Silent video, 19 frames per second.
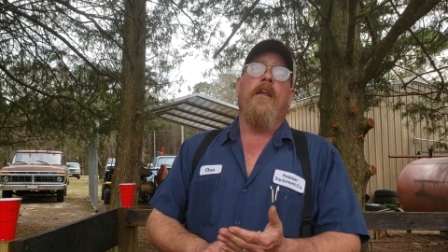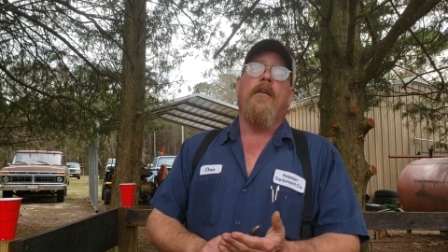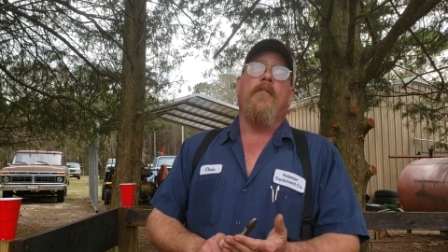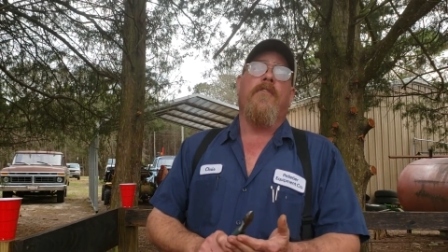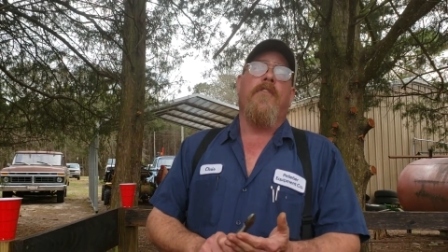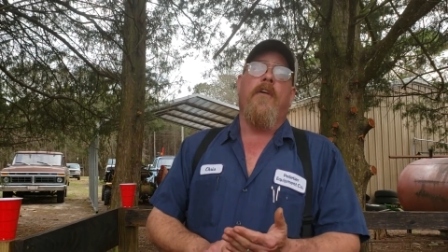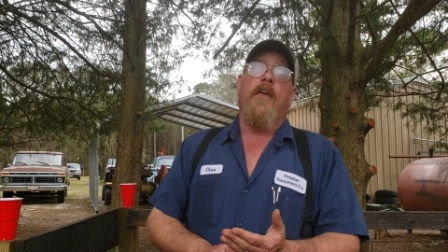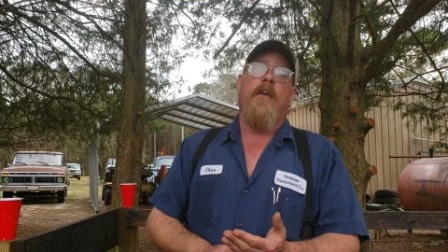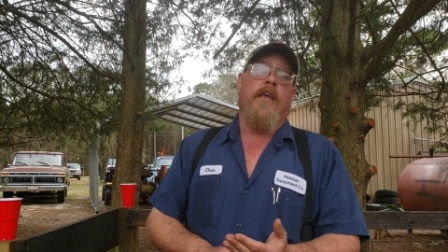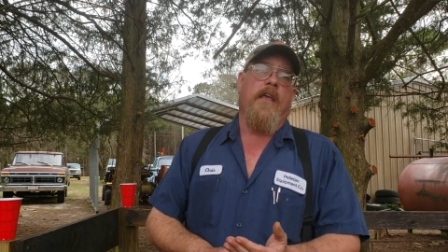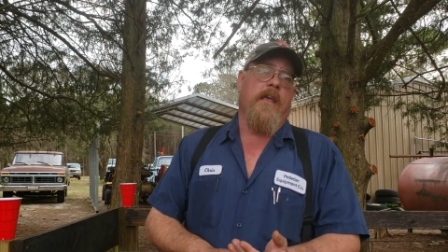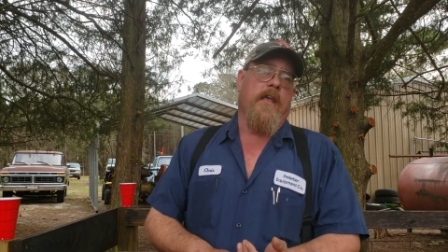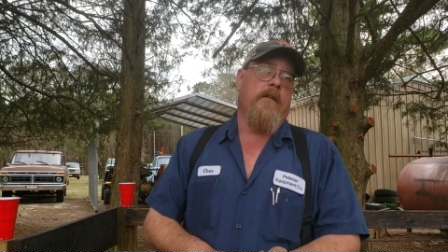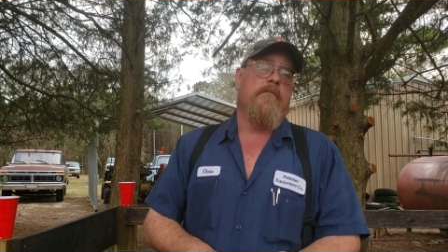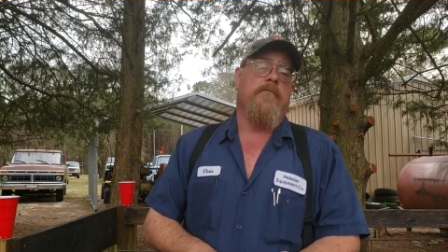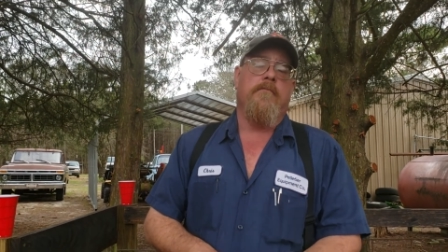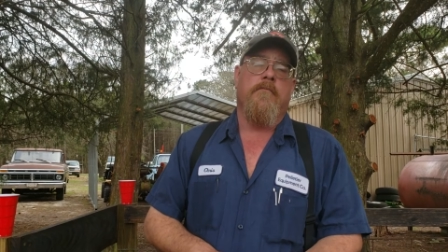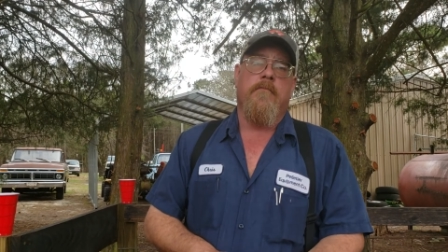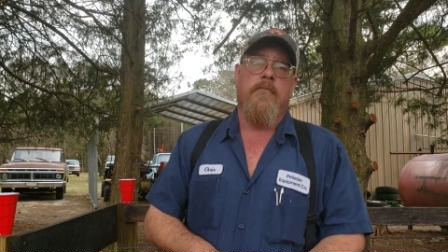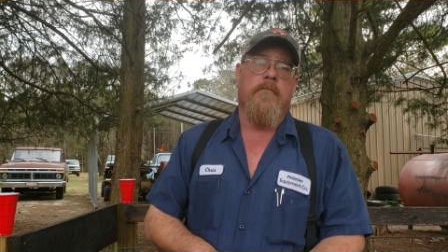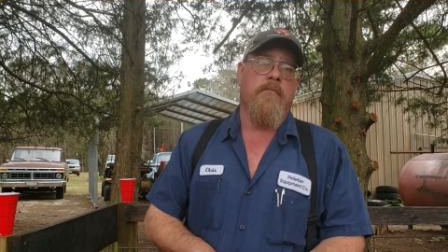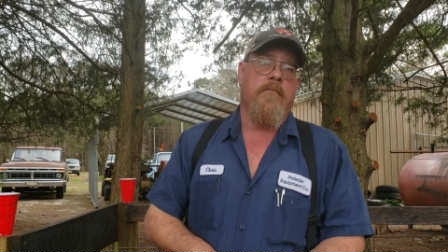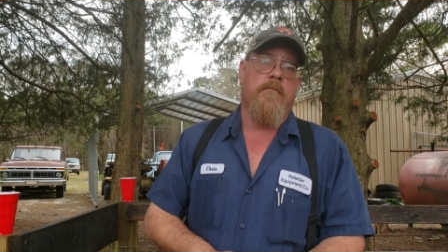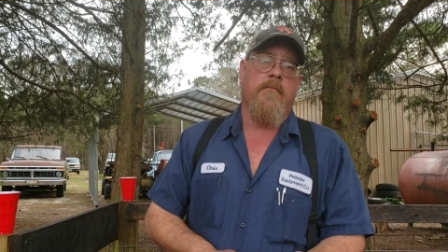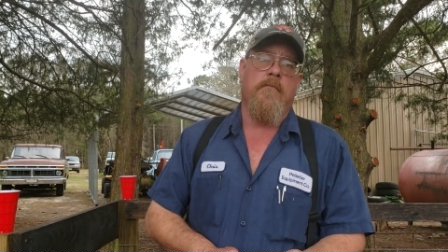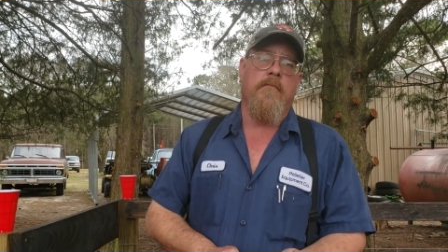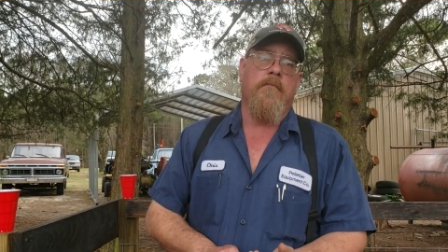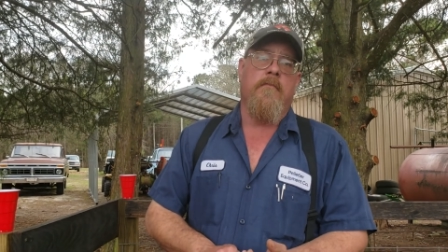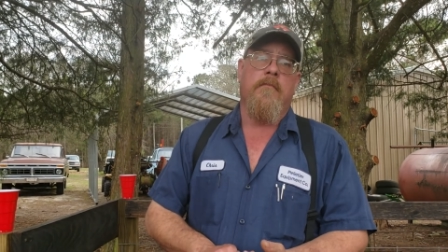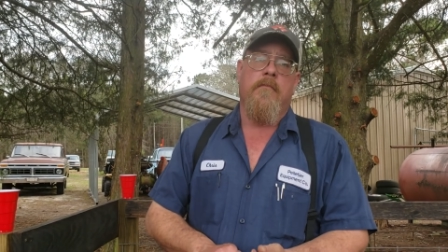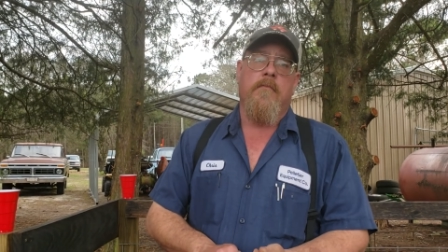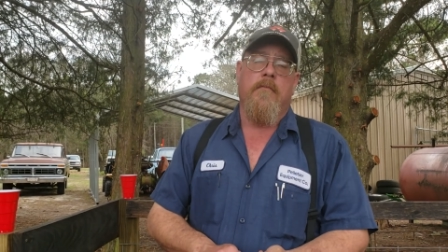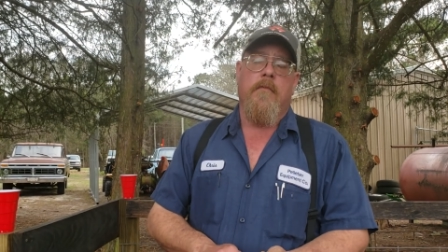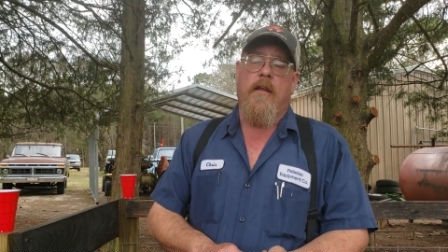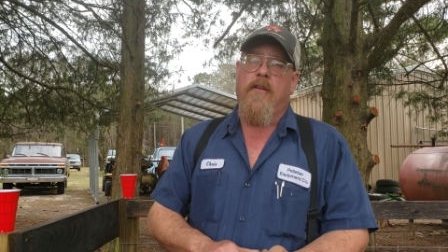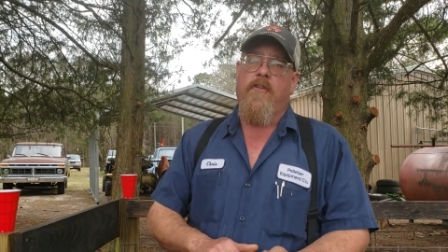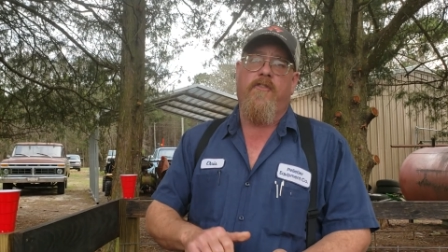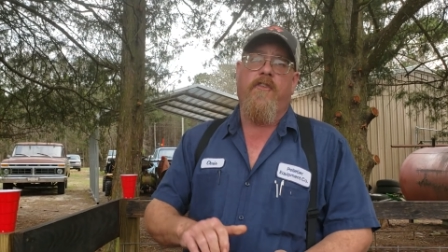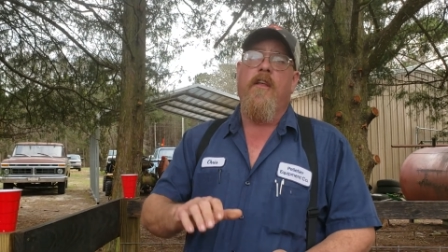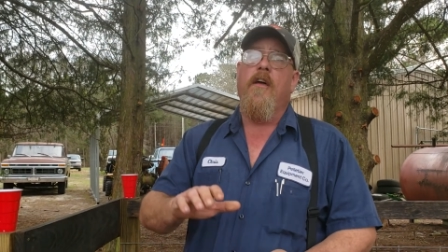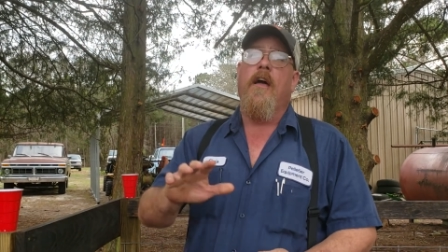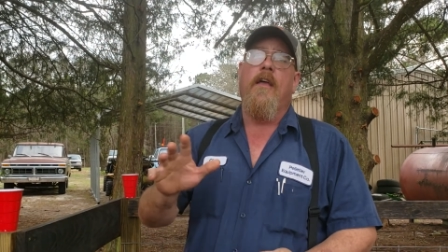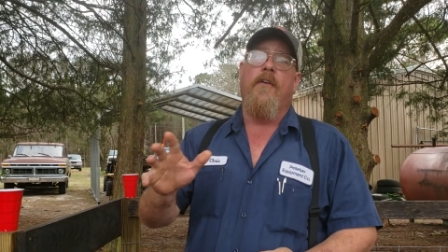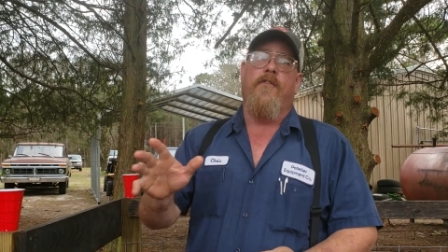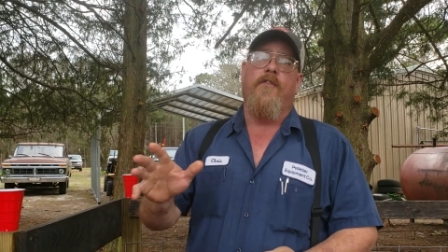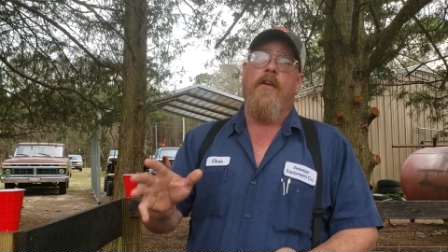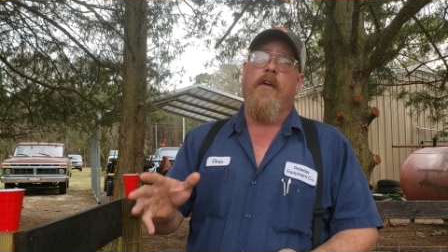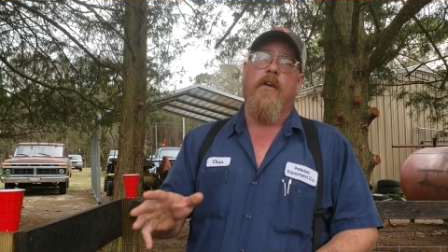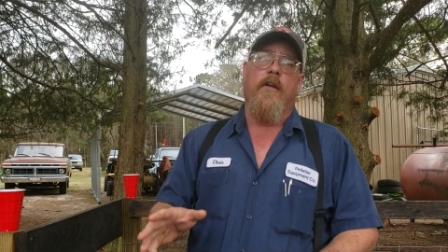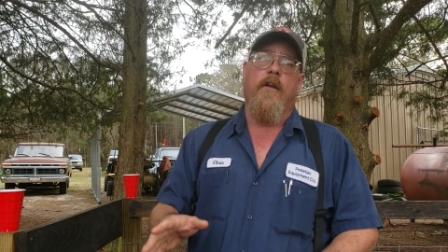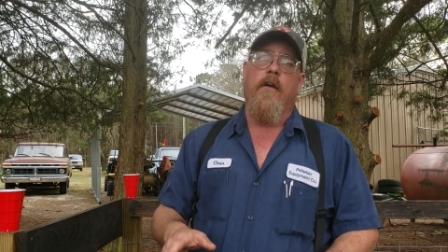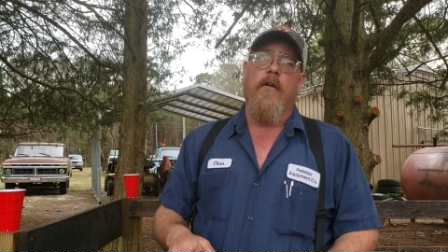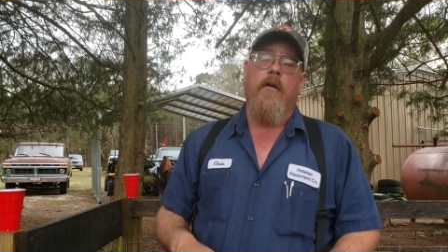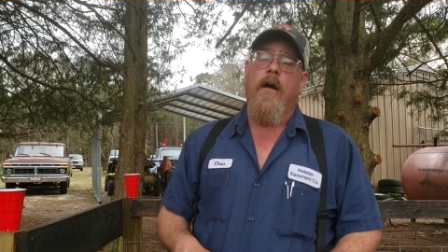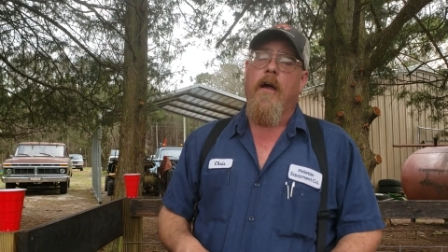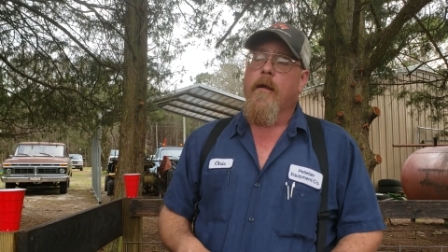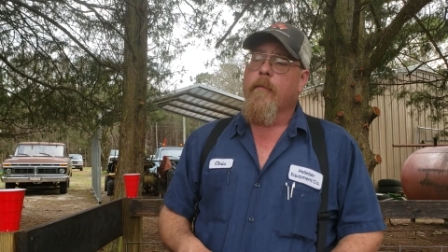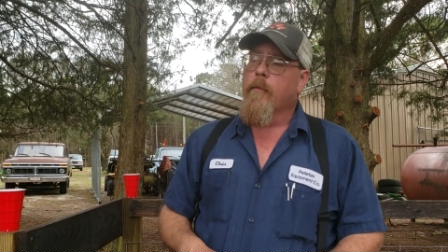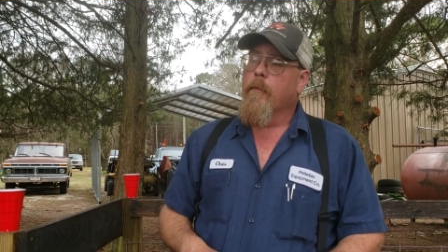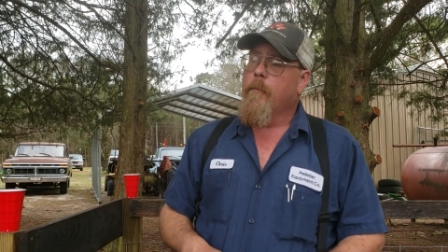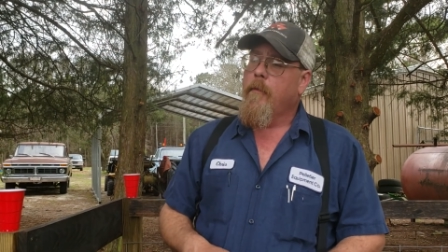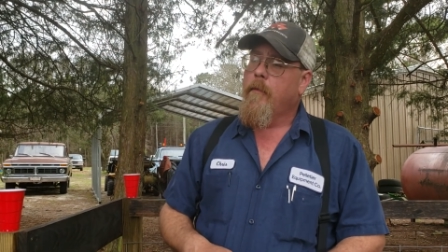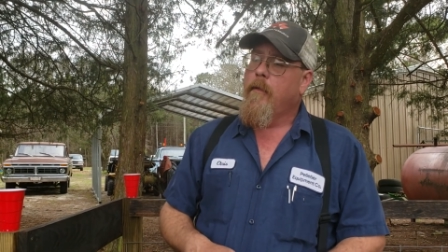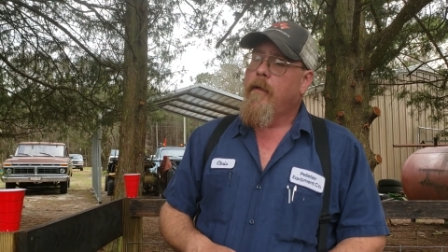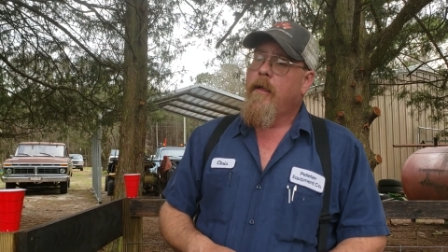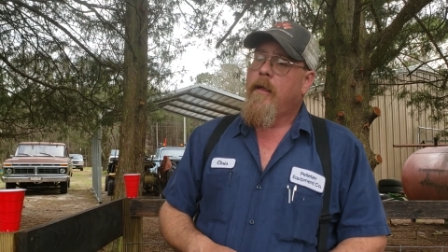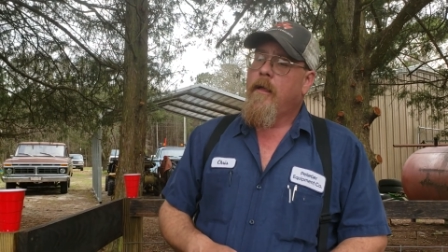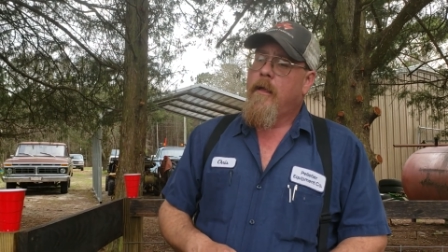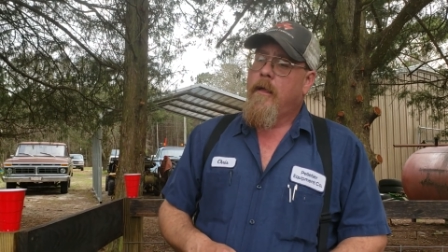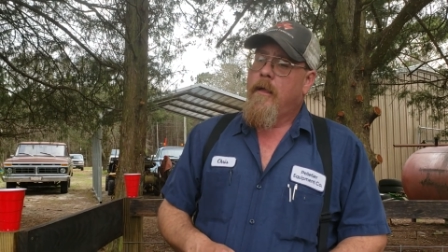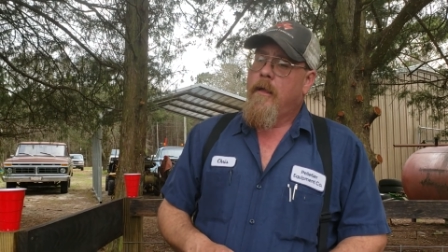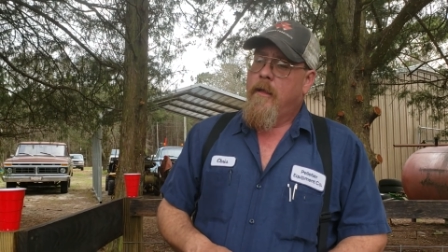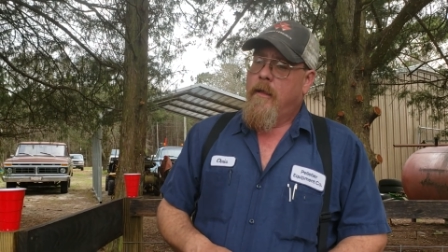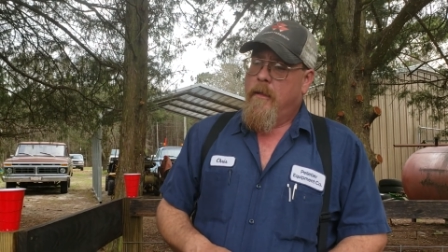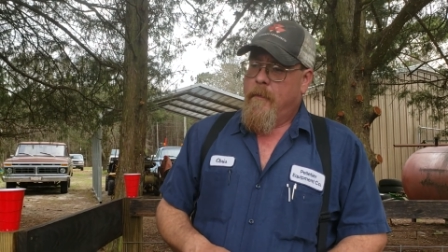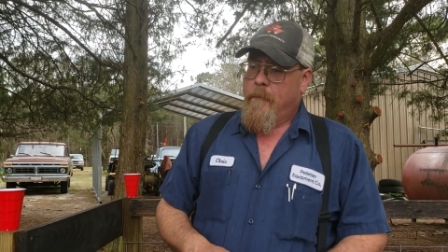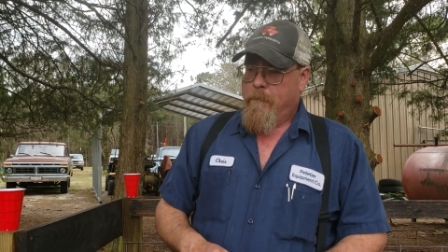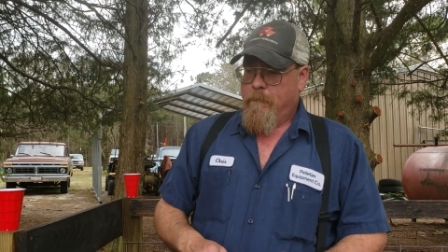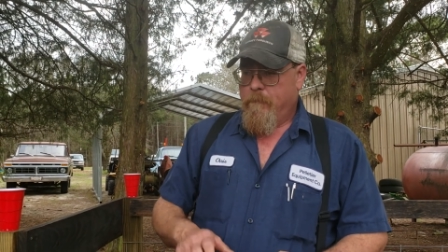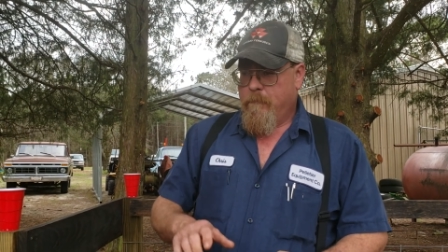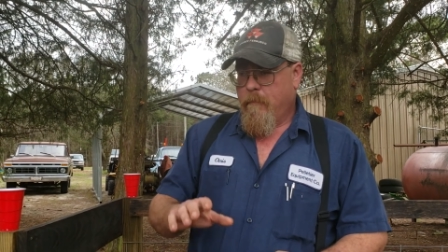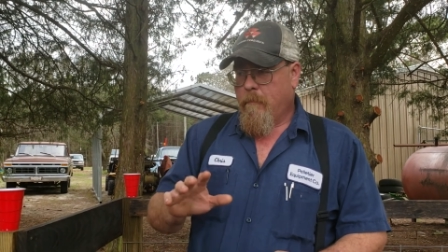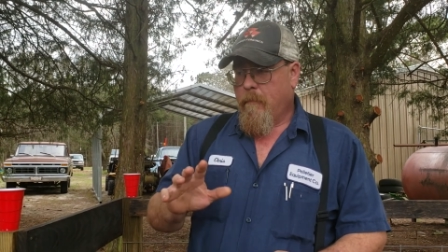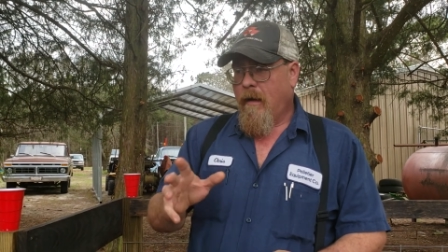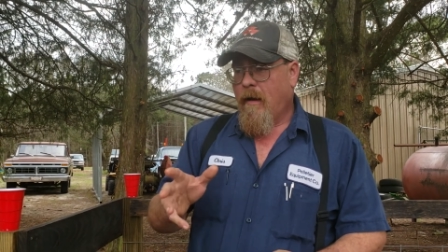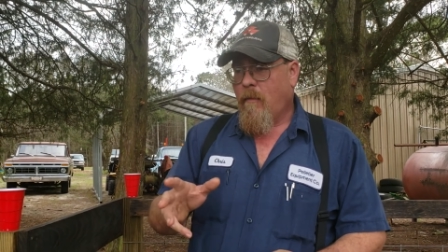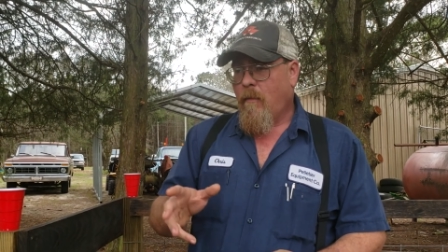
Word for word: everything in. And you still ain't figuring no labor. But, but my